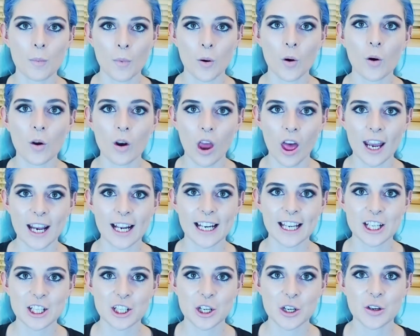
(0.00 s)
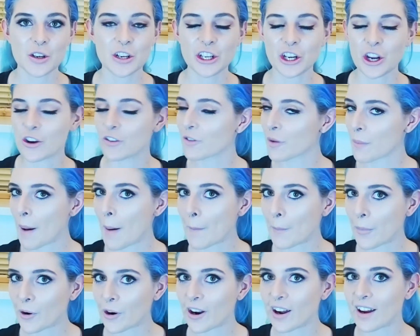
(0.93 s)
more likely to, you know,
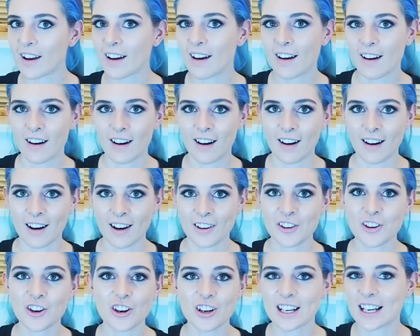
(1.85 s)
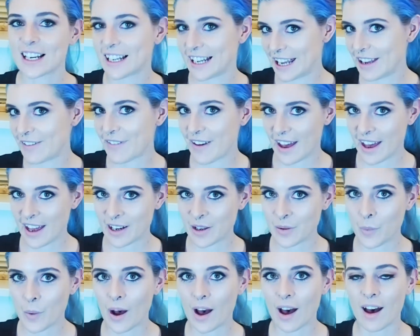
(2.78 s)
remember it. You're not going to leave it
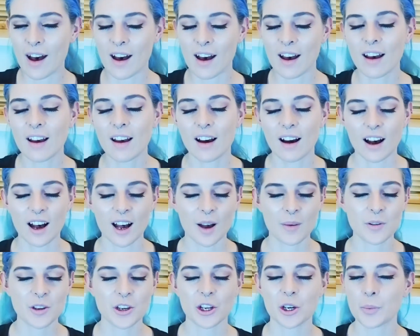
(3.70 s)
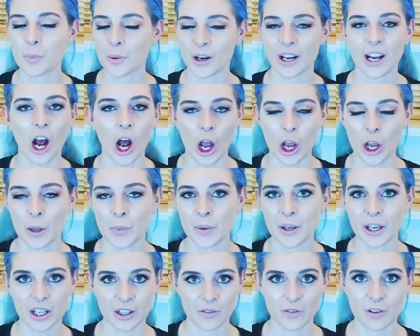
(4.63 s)
anywhere. You're going to bring it home,
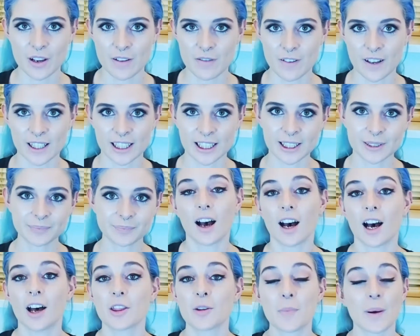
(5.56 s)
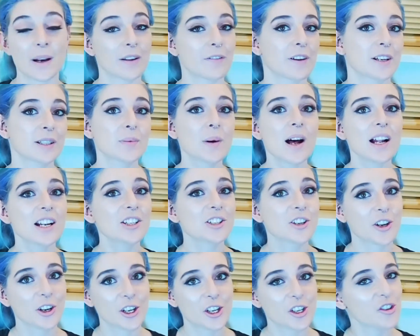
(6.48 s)
you're going to refill it. The benefit as well is
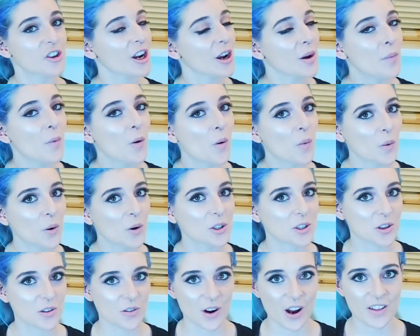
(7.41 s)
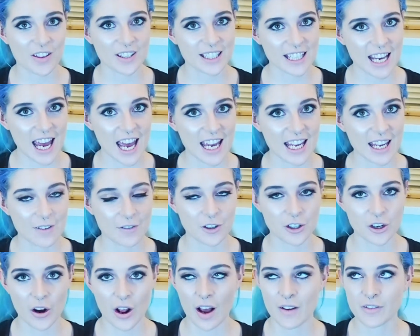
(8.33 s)
you're going to drink more water throughout the day if
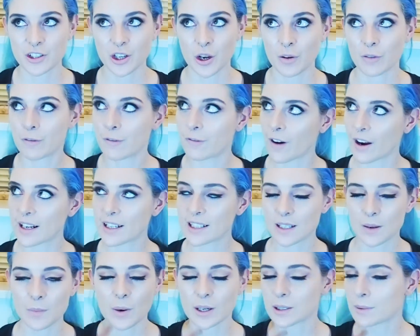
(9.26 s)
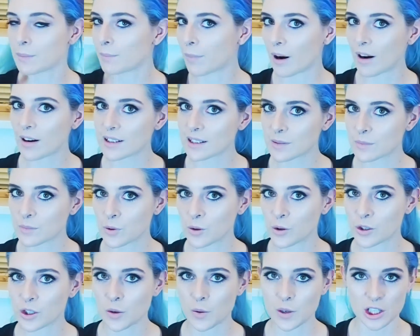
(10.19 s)
you don't have to go and find somewhere to buy some
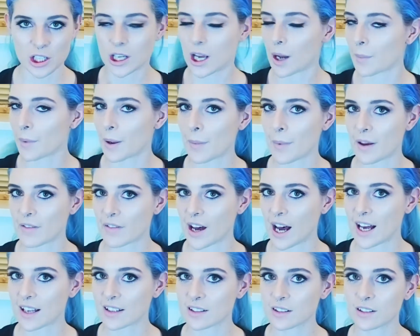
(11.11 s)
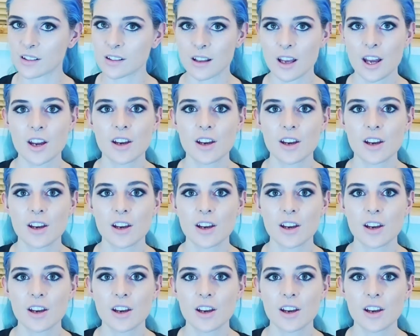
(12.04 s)
water, which can be a bit of a hassle.